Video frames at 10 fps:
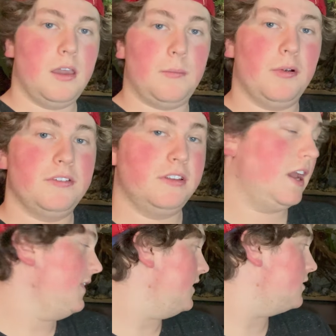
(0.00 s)
And personally,
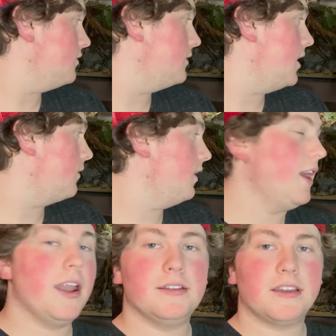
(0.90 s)
I think it turned out
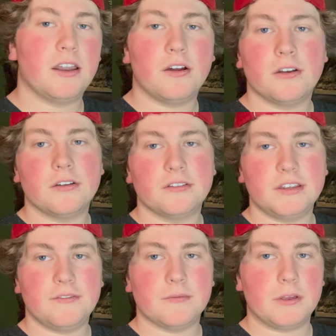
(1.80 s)
great. It's kind of harder to
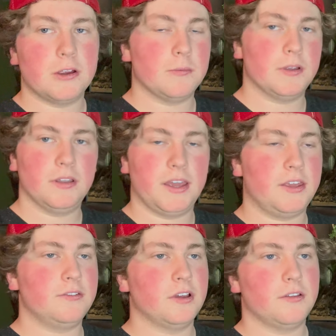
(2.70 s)
see from here, but like
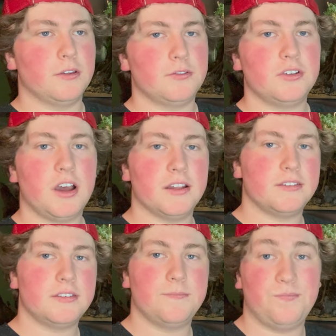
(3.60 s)
you saw those
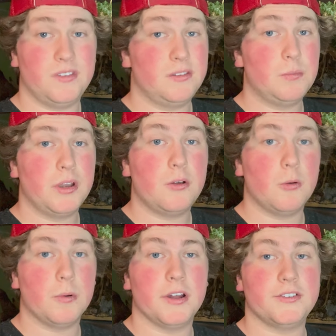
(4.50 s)
shots, it's a pretty cool
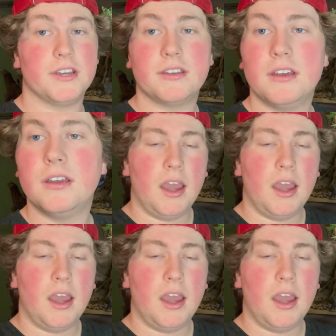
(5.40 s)
project.